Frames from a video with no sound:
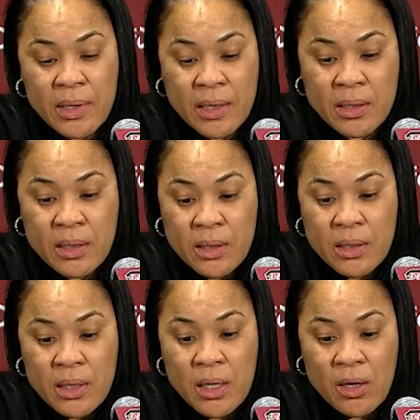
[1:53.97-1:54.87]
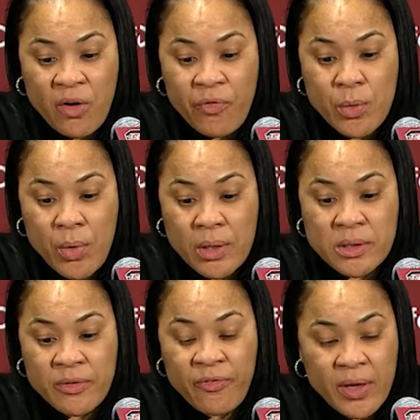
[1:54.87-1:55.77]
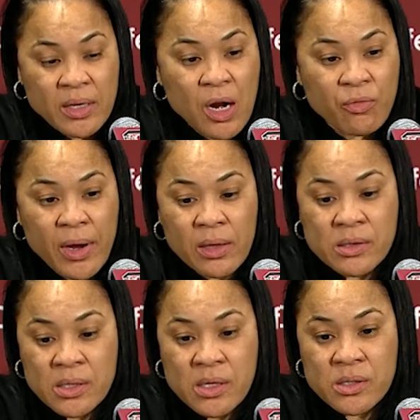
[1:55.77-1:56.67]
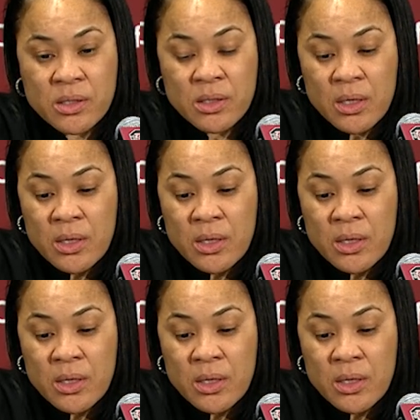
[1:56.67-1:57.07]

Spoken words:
And, you know, if we want to defend our regular season